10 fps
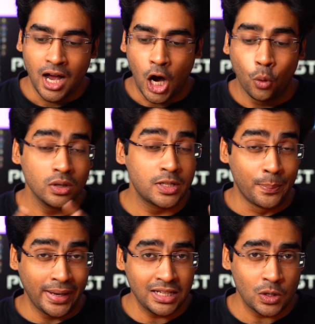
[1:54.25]
how was the
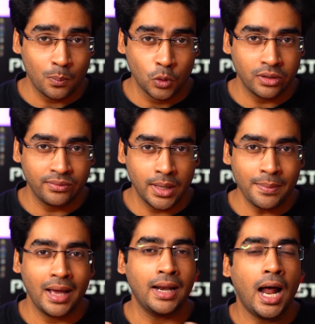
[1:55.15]
bass on both of them,
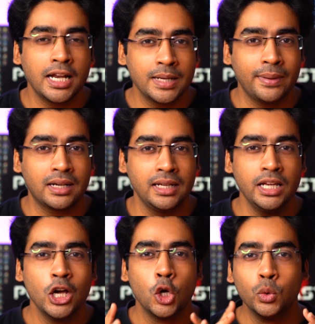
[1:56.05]
and ultimately
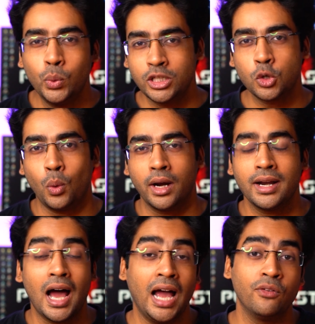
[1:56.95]
which one
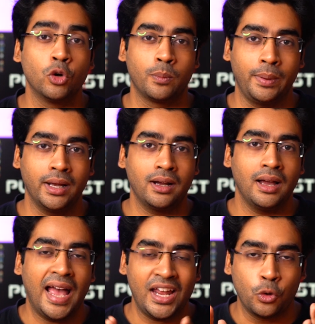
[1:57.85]
I would pick
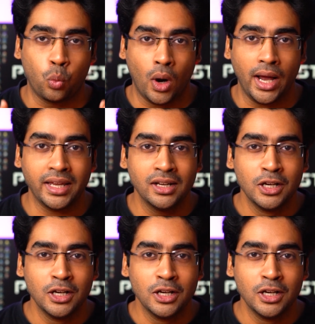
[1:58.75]
and why.